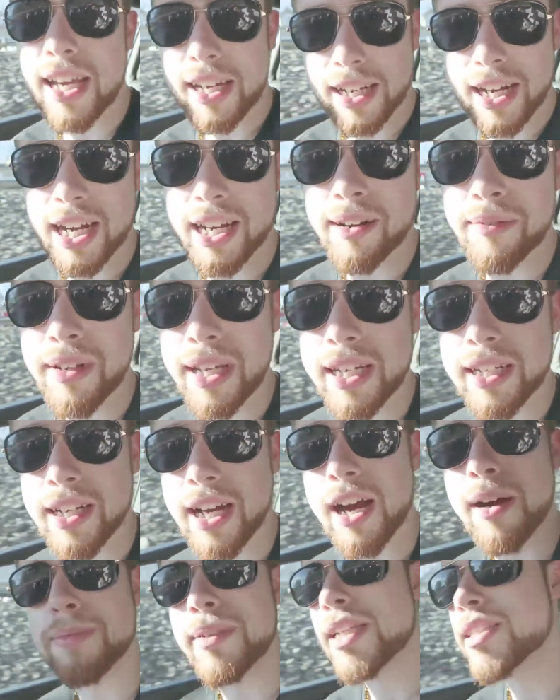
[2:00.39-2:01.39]
that kind of
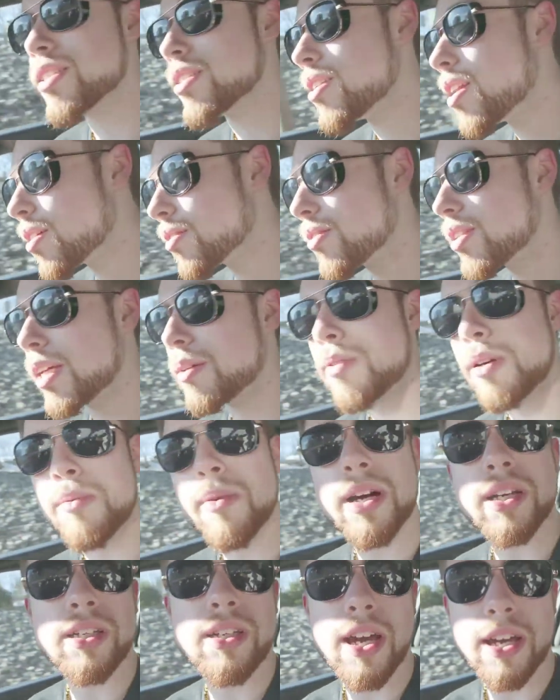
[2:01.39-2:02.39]
income. That's another thing we
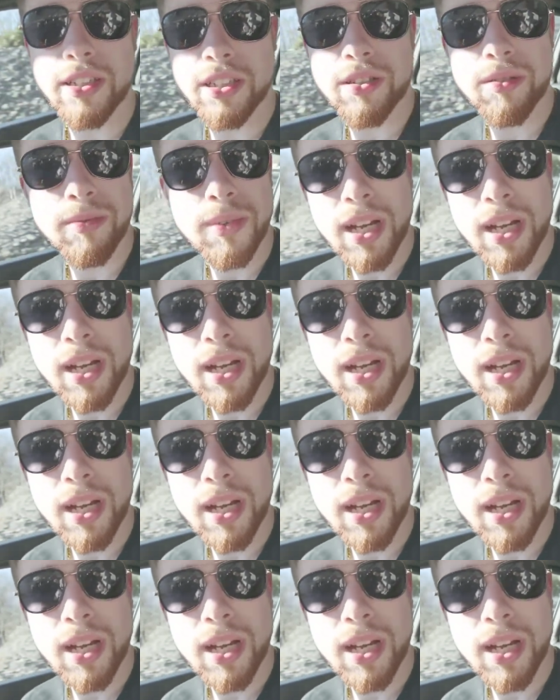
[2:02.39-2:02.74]
want you guys to